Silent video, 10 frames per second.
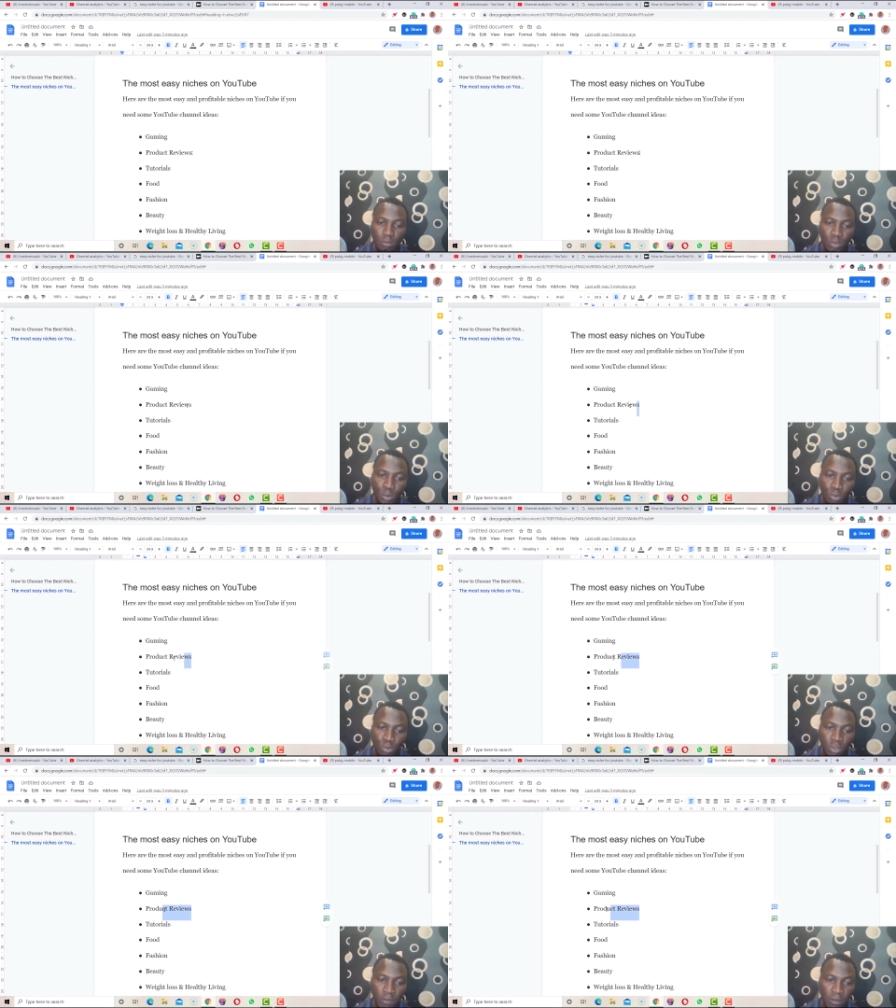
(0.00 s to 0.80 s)
People will
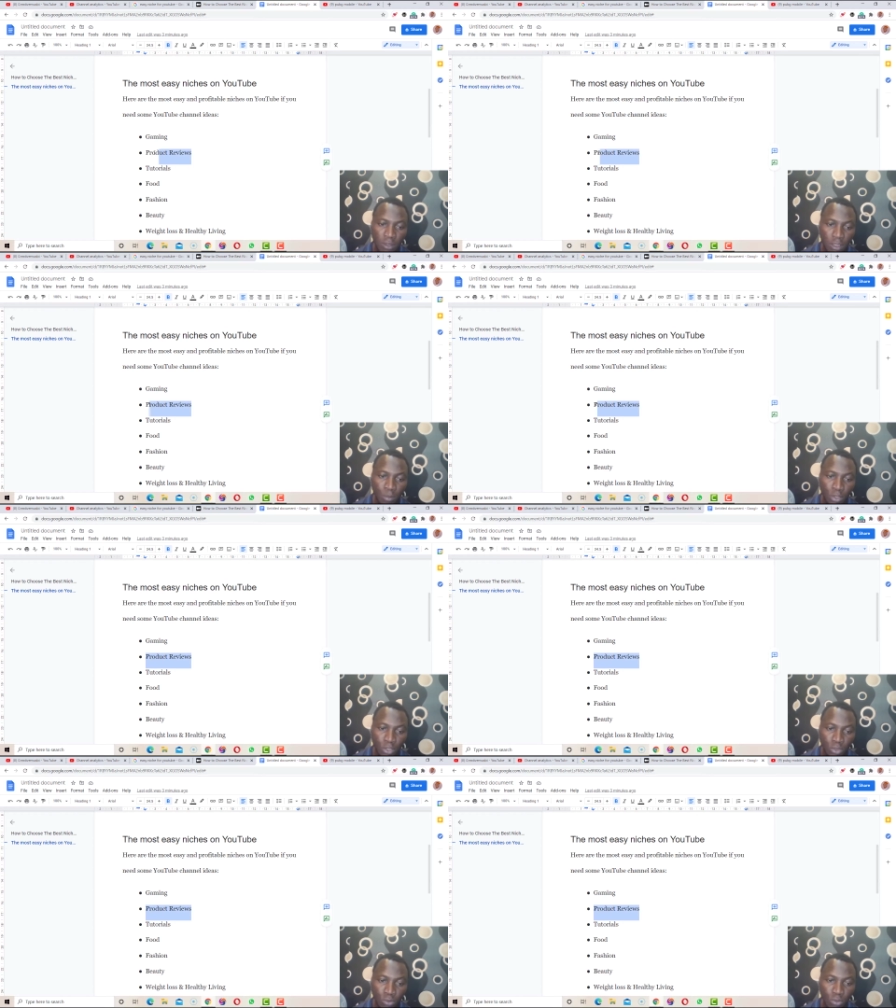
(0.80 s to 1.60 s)
definitely pay
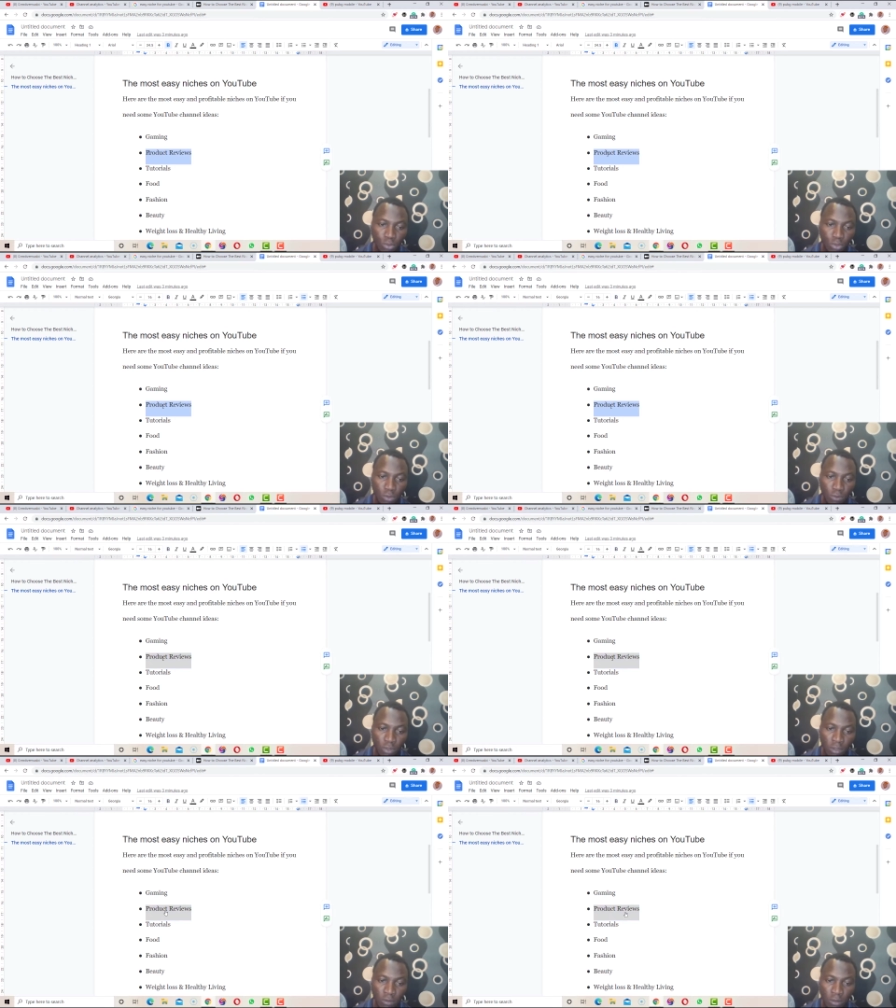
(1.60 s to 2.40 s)
you for
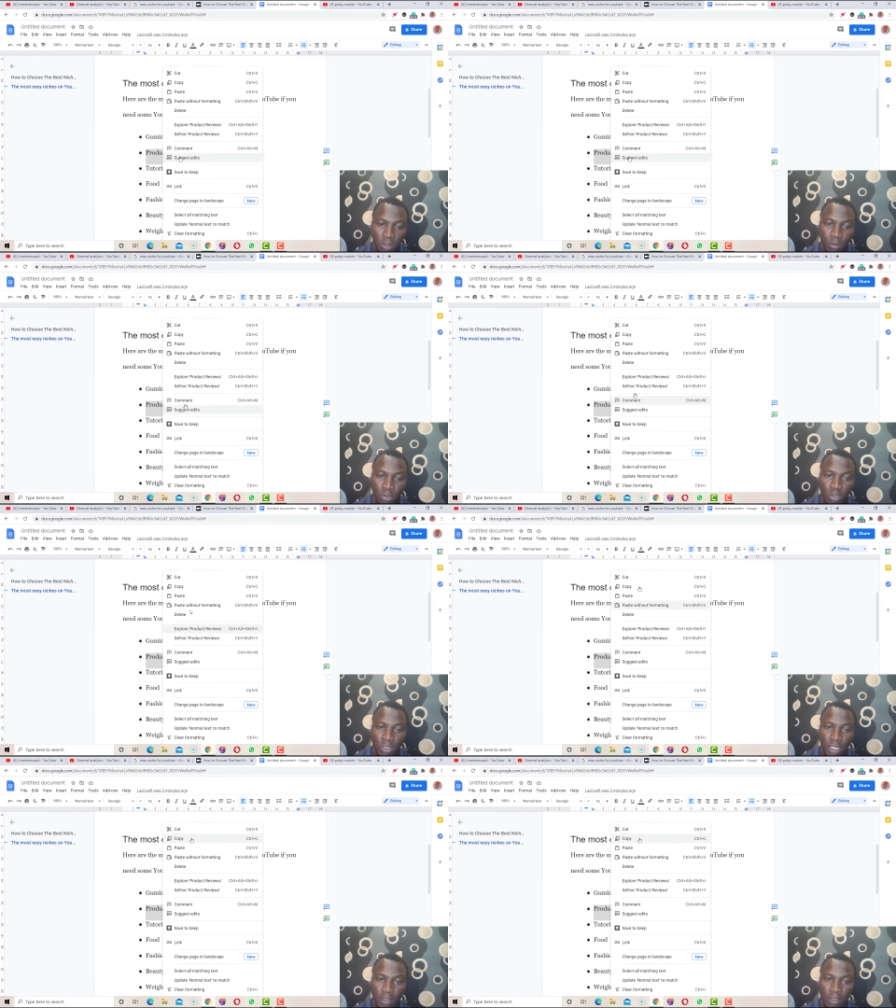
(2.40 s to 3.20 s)
reviewing the product,
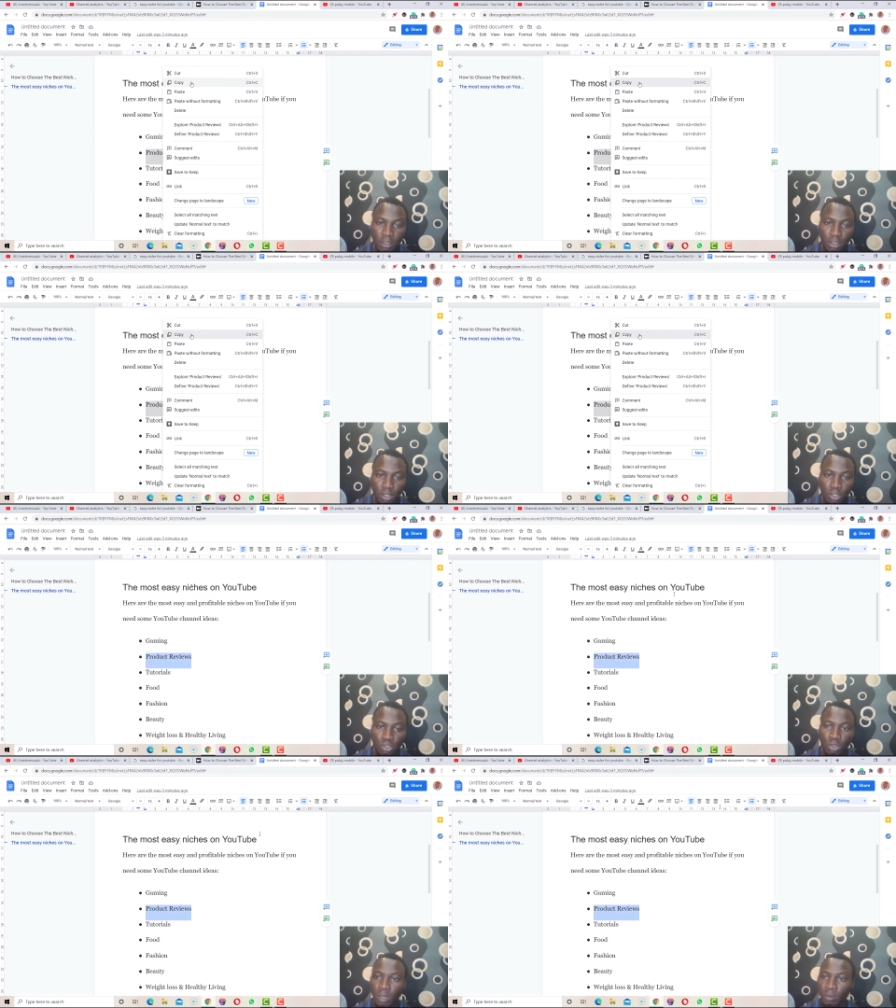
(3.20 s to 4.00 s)
and also
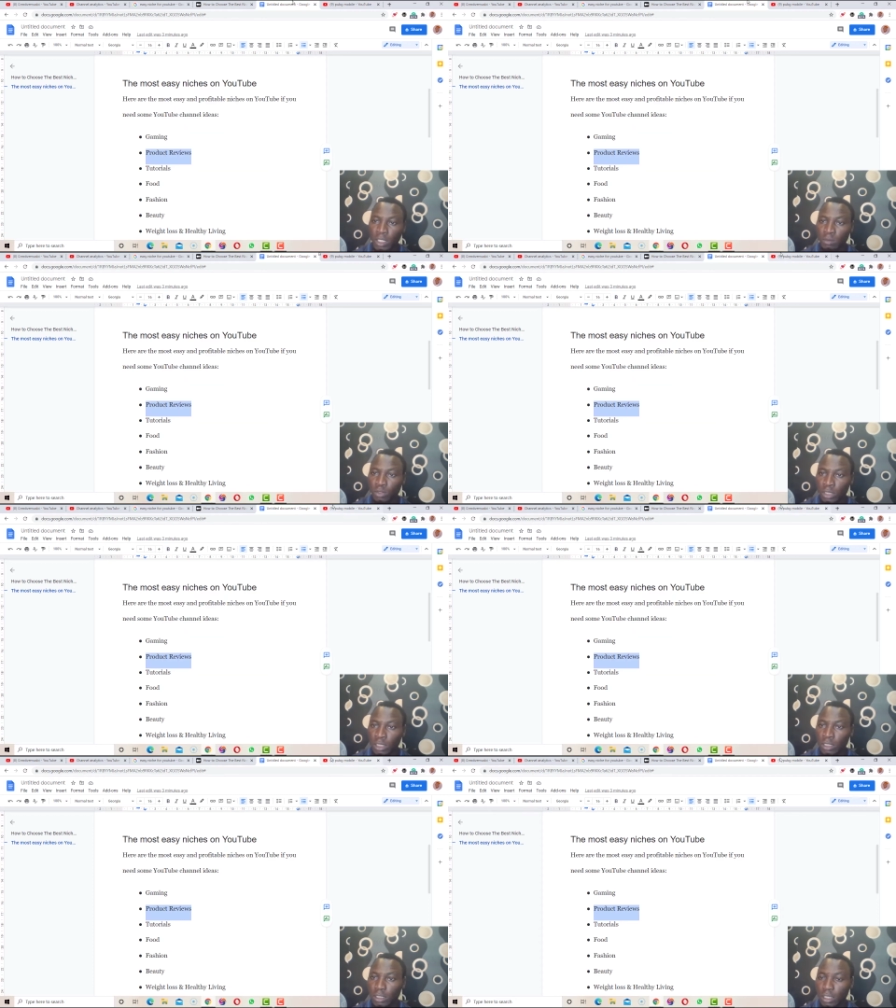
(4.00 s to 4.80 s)
you can make
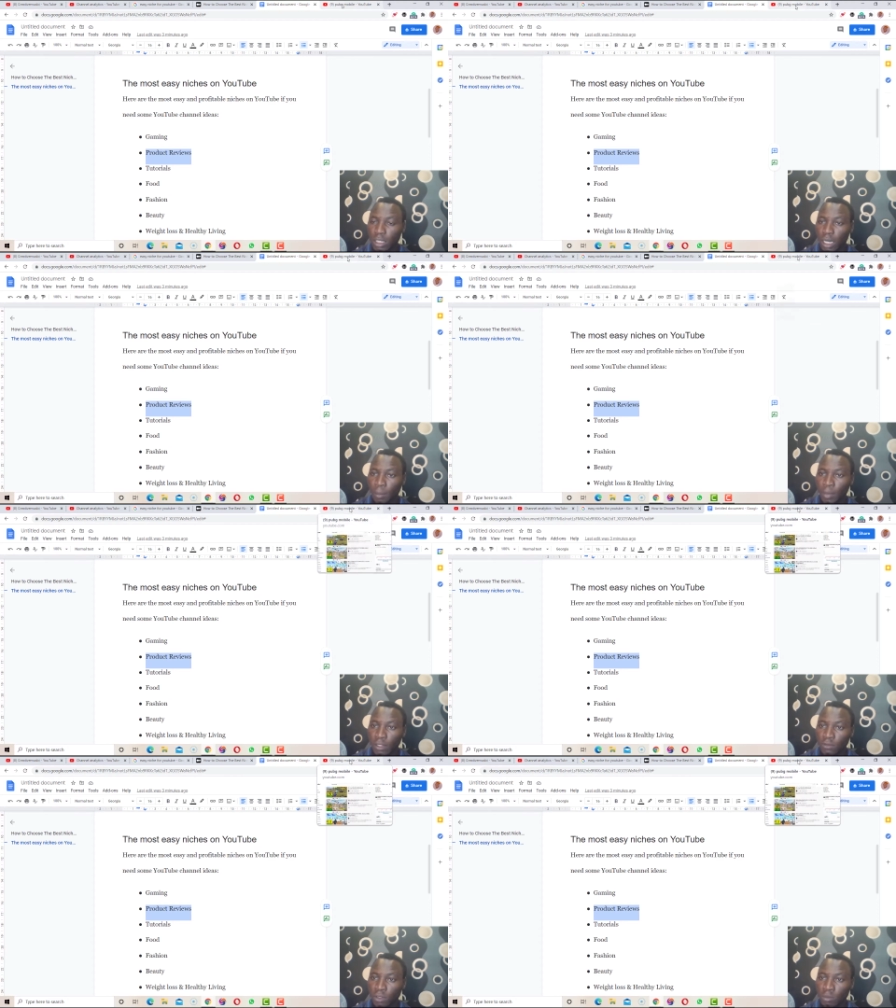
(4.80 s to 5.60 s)
money
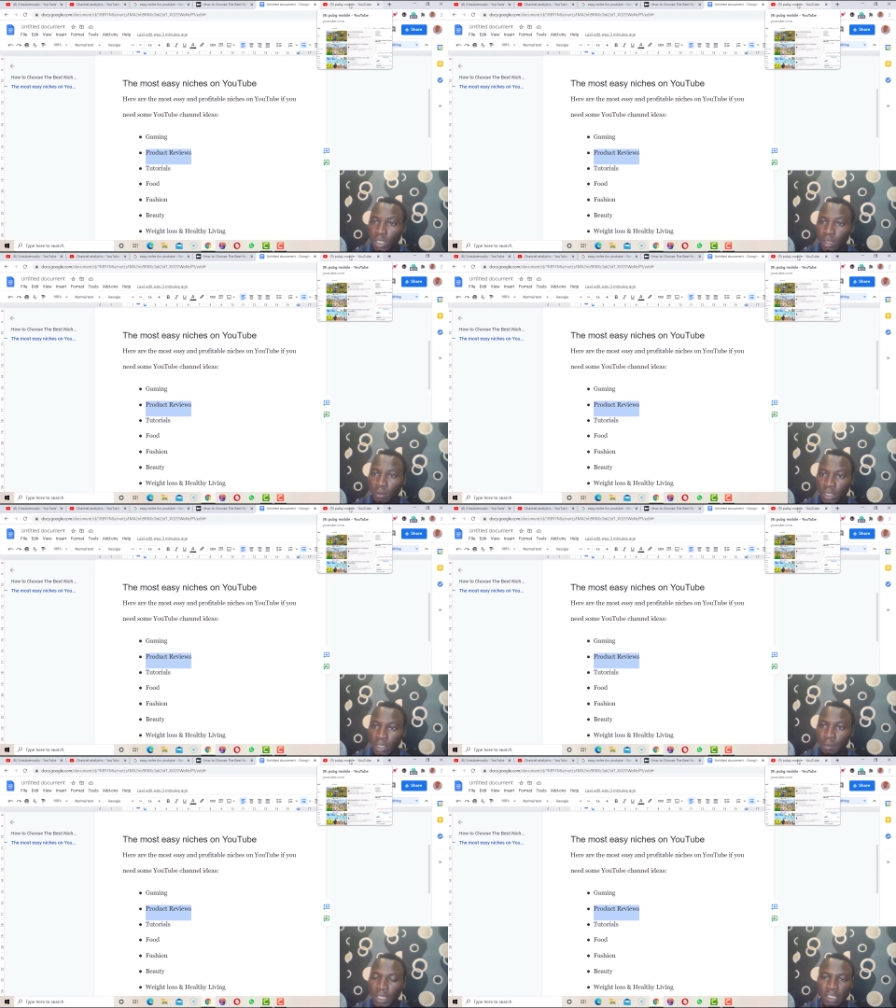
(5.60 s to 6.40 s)
apart from being
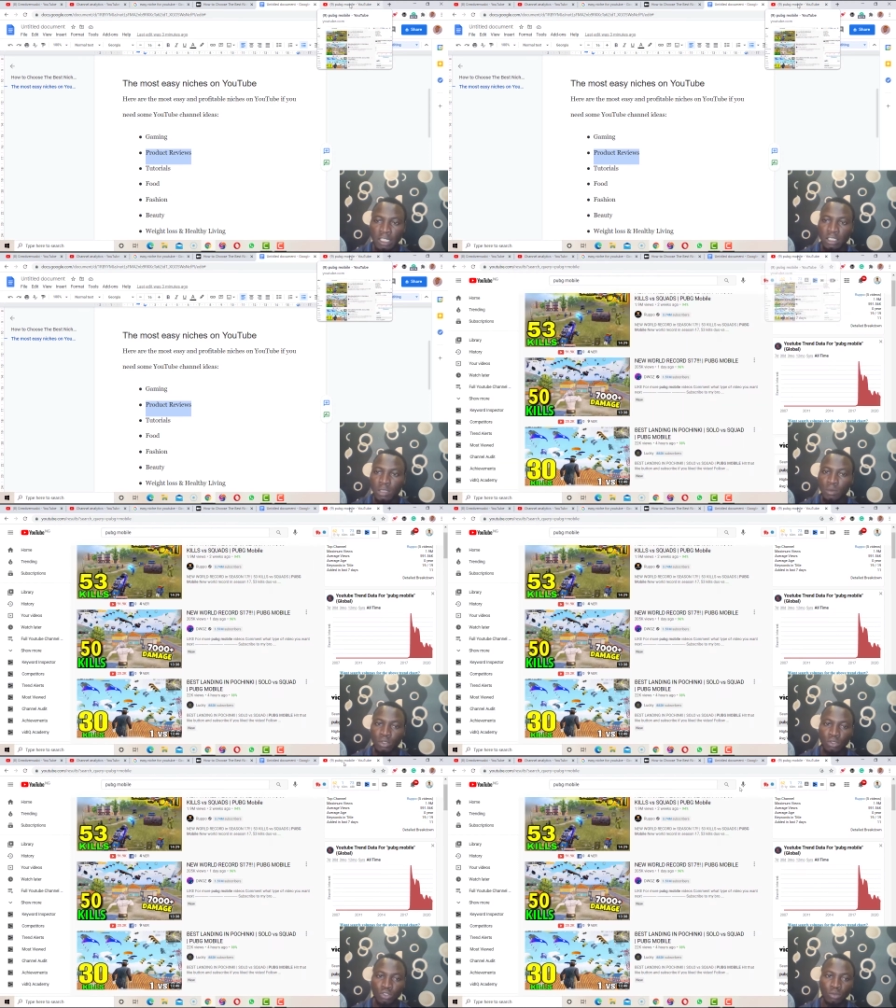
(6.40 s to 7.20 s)
a partnership on
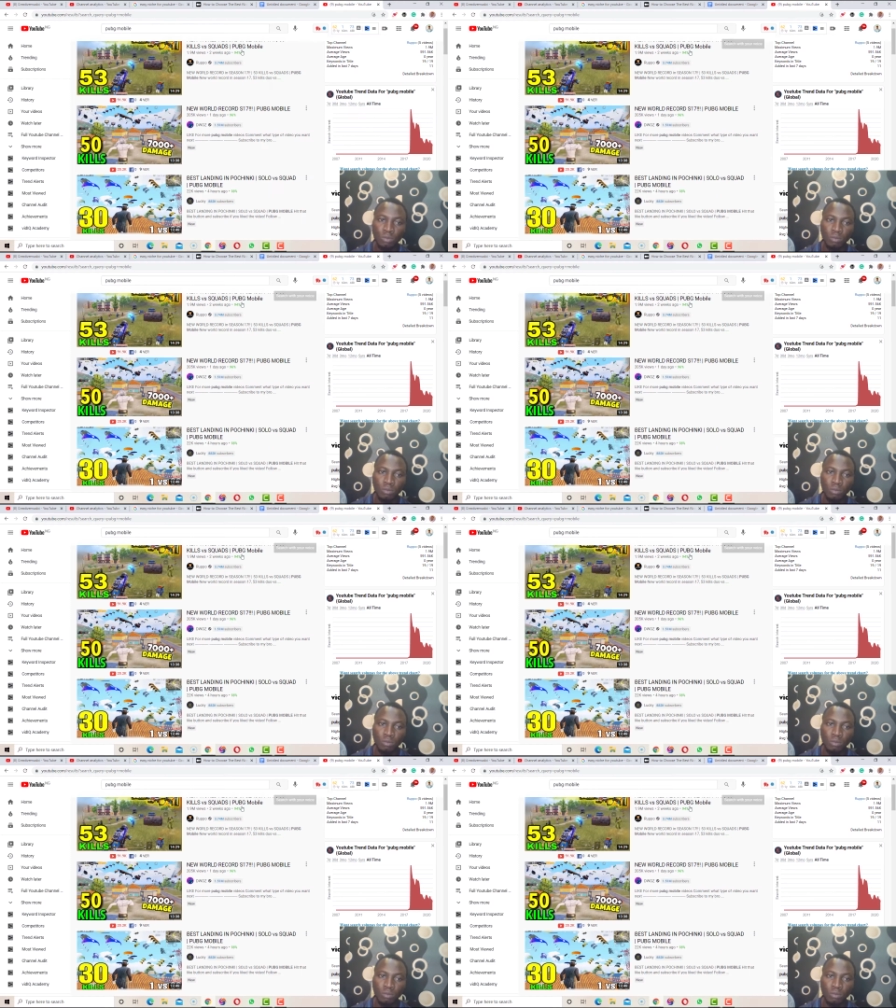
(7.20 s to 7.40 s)
YouTube,